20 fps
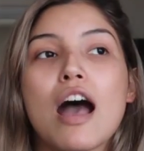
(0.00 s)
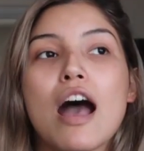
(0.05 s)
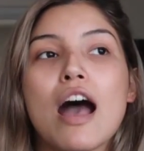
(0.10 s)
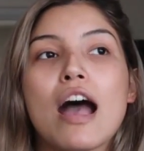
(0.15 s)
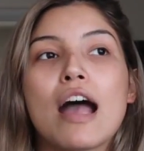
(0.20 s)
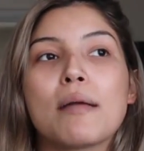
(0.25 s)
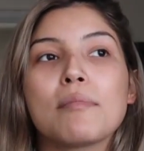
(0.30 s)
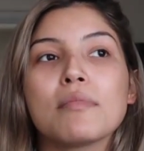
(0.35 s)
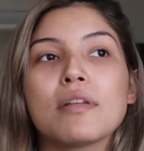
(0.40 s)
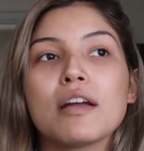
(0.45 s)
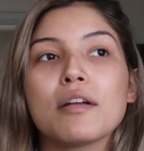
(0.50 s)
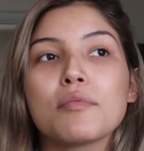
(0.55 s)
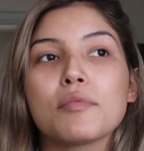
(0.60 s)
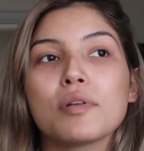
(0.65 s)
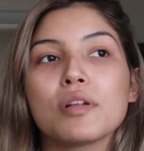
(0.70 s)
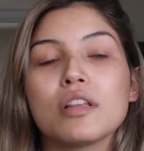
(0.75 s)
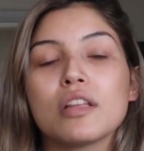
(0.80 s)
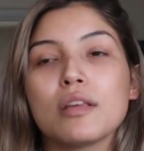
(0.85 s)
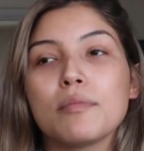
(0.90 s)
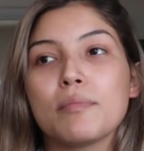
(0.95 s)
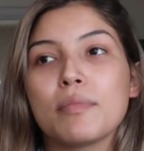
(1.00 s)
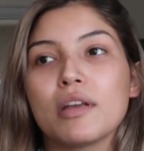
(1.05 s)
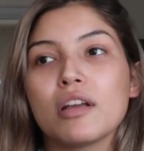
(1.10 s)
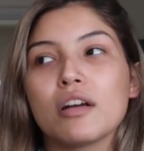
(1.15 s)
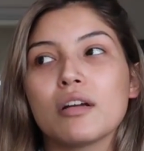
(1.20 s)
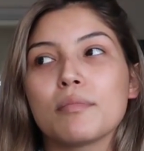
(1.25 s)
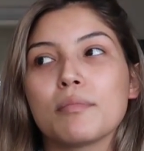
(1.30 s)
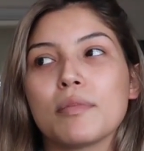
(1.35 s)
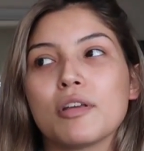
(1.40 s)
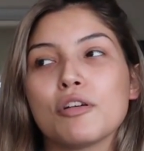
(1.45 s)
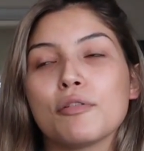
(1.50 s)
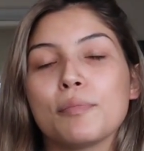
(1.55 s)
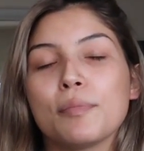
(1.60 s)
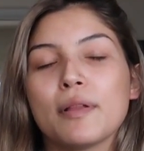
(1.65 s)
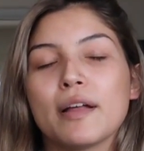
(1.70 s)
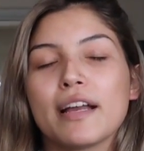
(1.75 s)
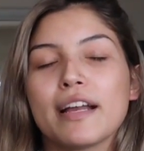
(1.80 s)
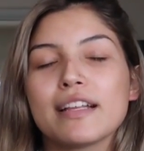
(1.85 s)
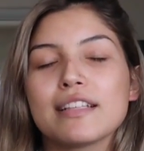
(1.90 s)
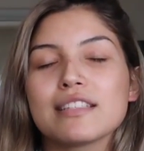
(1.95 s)
I'm not really big on meal
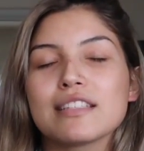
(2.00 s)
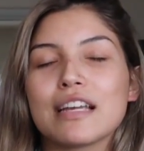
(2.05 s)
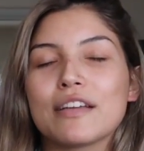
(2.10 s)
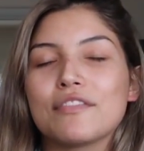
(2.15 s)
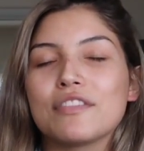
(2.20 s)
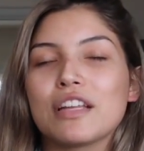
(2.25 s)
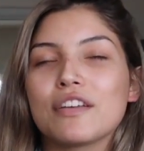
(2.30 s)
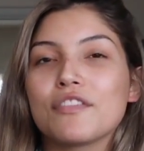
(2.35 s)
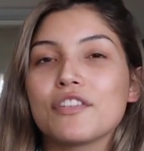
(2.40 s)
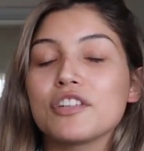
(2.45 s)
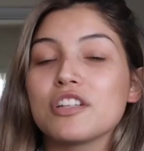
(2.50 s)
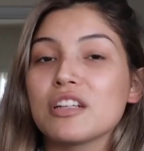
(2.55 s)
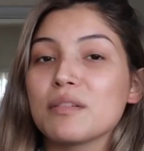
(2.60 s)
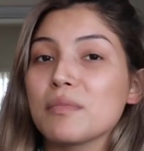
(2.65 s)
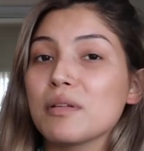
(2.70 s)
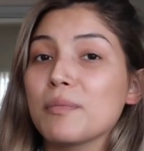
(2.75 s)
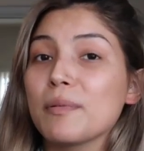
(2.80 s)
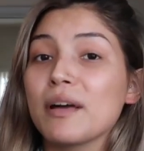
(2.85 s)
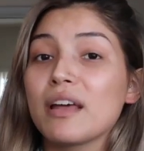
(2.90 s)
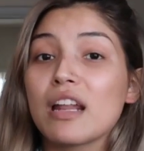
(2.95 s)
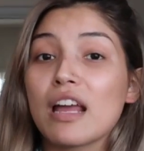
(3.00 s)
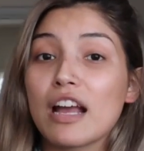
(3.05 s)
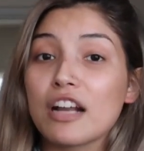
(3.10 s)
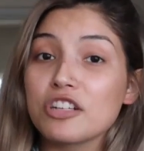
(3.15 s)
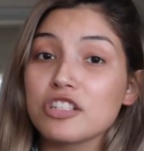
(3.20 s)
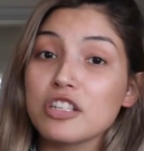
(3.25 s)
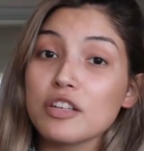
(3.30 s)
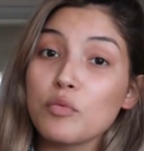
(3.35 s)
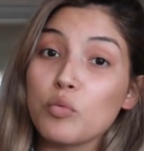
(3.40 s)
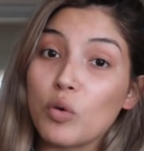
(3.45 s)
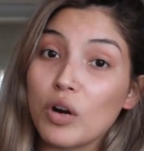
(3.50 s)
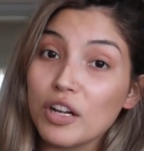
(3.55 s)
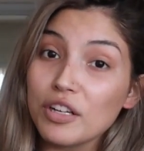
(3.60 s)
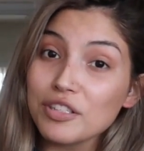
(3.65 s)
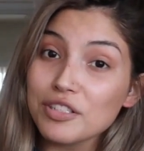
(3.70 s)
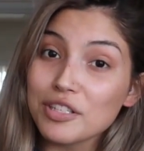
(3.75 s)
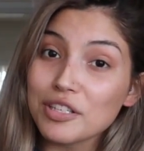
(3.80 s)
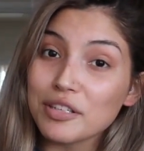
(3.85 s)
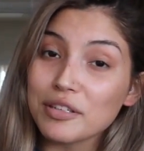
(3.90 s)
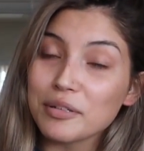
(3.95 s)
plans. I've never done a meal plan. I actually
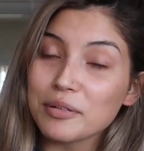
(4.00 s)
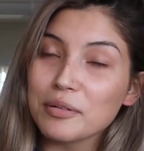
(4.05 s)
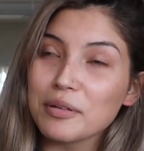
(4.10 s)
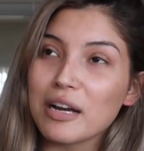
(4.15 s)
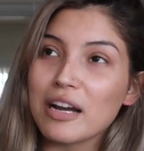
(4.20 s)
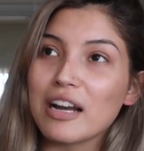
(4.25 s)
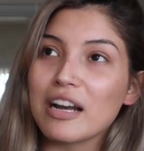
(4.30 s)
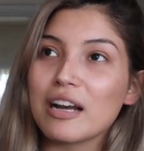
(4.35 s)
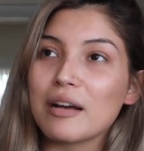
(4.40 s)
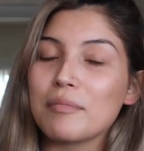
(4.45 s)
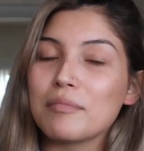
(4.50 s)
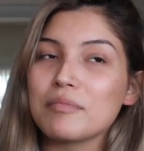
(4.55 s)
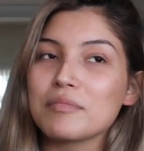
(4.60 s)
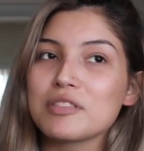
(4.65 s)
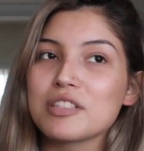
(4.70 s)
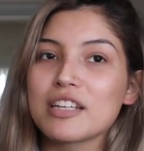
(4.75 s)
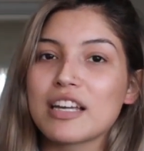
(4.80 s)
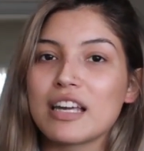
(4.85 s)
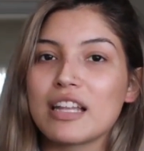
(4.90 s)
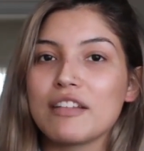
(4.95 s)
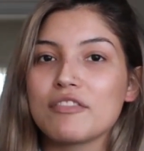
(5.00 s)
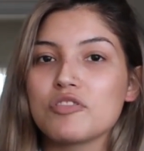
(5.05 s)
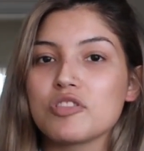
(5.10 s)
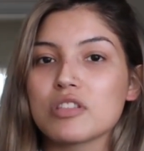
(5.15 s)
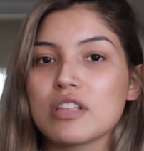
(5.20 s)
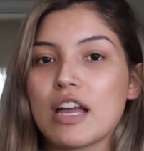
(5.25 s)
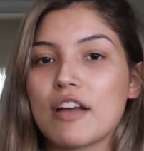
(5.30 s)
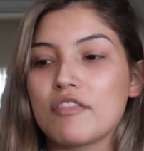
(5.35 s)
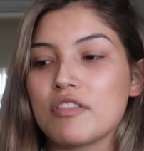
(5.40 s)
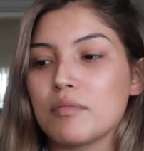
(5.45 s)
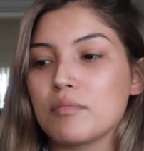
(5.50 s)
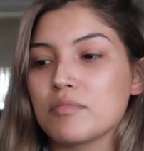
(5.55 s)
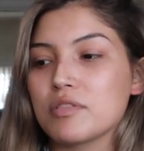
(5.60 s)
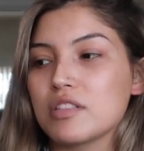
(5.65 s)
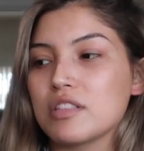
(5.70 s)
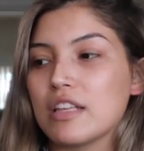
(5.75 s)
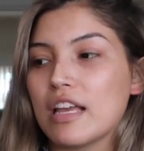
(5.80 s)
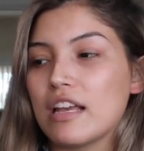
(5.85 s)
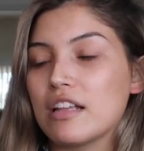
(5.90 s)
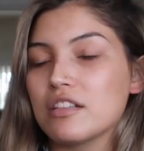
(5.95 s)
want to, um, to kind of just have them
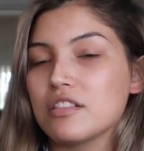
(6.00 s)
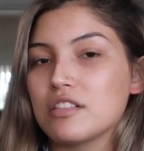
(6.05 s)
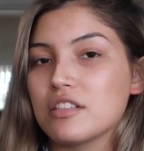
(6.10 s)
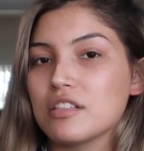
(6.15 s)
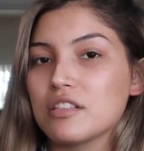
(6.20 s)
set